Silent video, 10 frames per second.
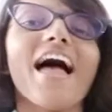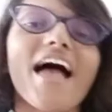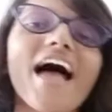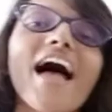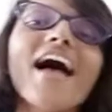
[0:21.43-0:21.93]

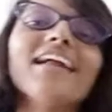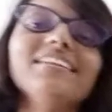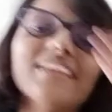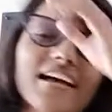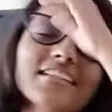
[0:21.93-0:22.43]
And
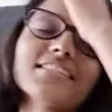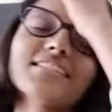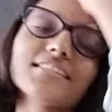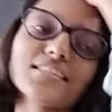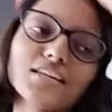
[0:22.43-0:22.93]
yes,
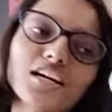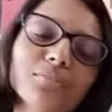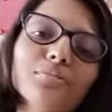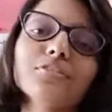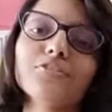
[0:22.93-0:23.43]

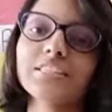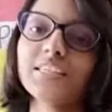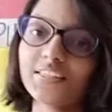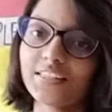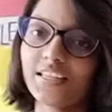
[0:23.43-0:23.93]
thermal
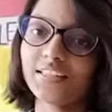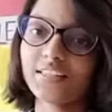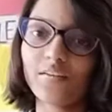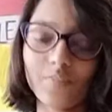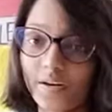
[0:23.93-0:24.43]
physics is
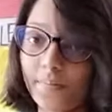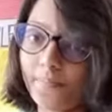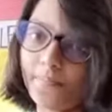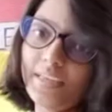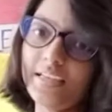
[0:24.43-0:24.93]
a very
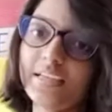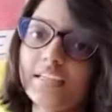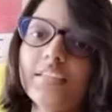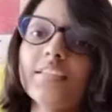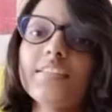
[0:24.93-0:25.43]
big
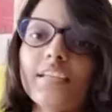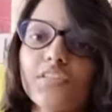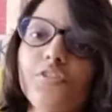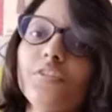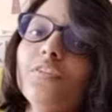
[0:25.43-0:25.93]

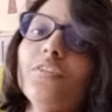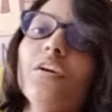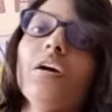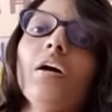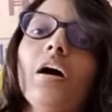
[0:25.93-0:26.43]
section
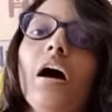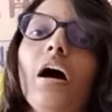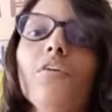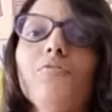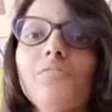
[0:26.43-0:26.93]

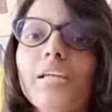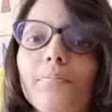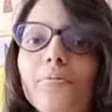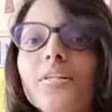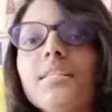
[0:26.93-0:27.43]
of
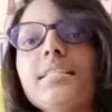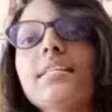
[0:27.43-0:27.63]
chapters.